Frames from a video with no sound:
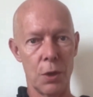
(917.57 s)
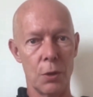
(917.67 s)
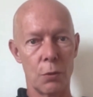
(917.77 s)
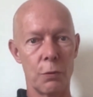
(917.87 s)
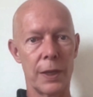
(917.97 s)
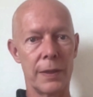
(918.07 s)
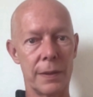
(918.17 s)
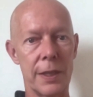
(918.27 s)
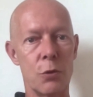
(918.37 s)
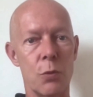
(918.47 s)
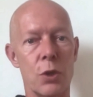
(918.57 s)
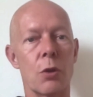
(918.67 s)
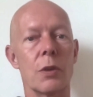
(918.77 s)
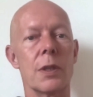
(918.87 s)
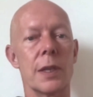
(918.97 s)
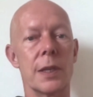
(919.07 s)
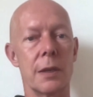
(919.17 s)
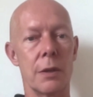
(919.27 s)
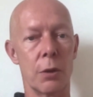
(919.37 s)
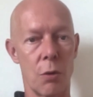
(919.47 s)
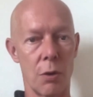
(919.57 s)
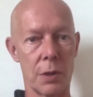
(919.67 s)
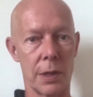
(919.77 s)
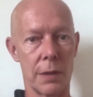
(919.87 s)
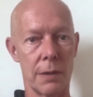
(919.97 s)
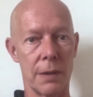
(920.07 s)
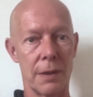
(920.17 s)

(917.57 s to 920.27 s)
to find things which are consistent across it.